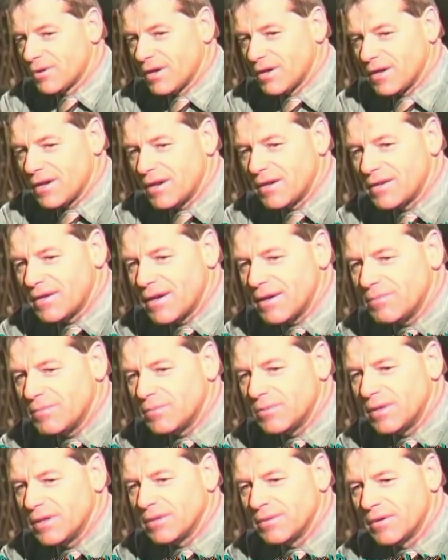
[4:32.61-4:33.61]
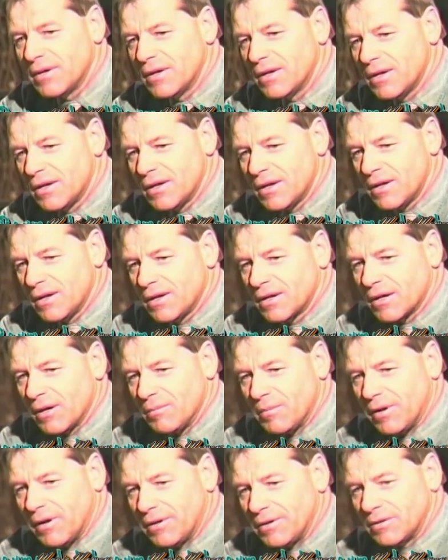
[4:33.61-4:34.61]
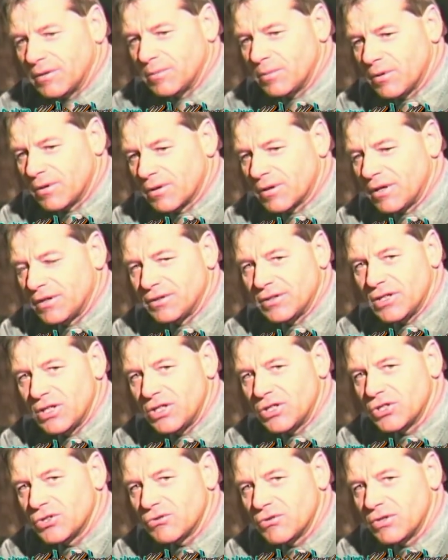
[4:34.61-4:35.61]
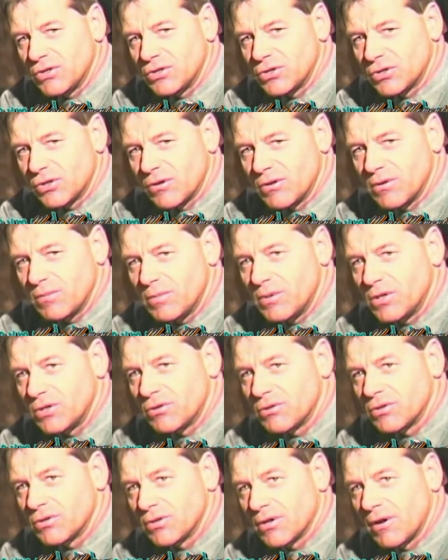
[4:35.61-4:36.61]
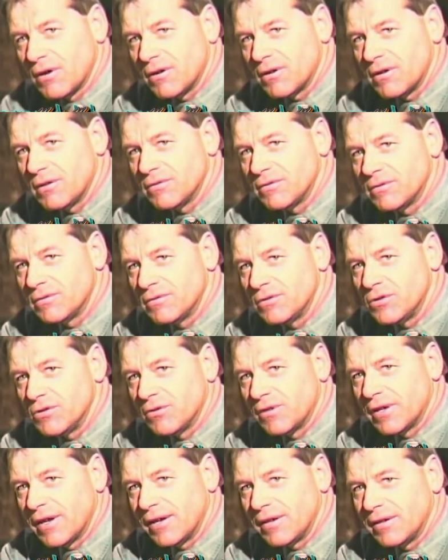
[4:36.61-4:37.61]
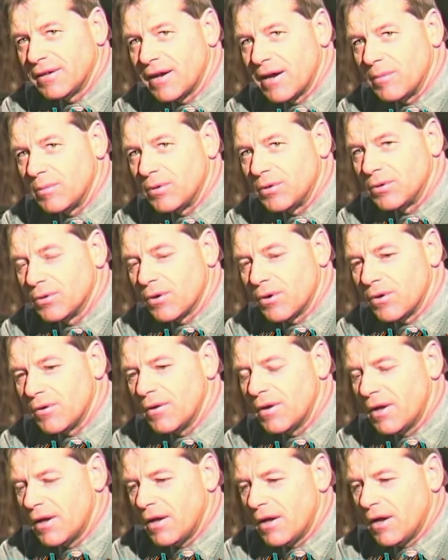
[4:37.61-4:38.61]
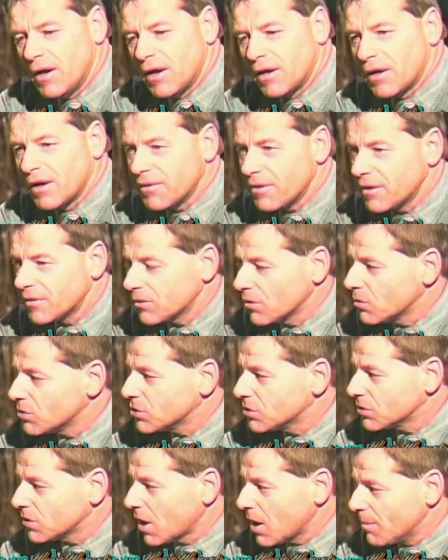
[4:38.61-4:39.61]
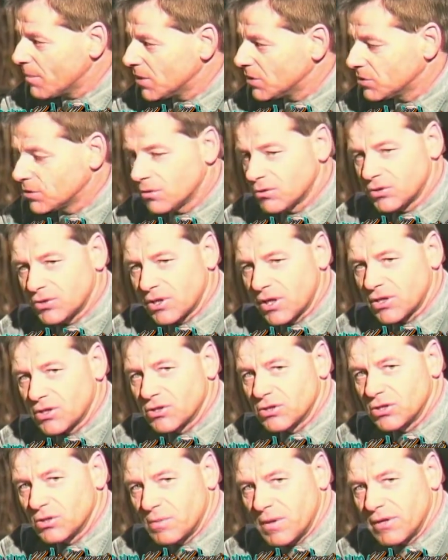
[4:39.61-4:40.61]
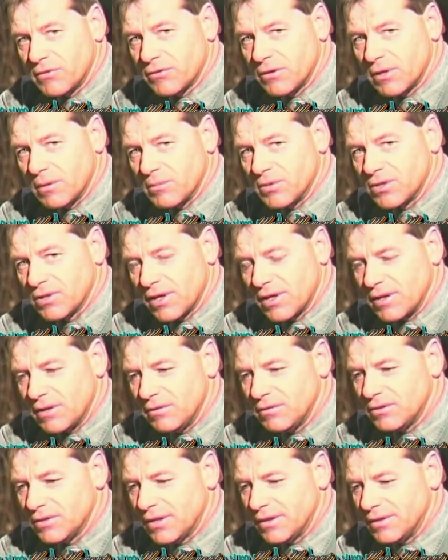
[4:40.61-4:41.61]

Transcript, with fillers: I, I am uh, compiling a book on the history and story and picture song of Newfoundland and Labrador. And I think those topics, those sections speak for themselves.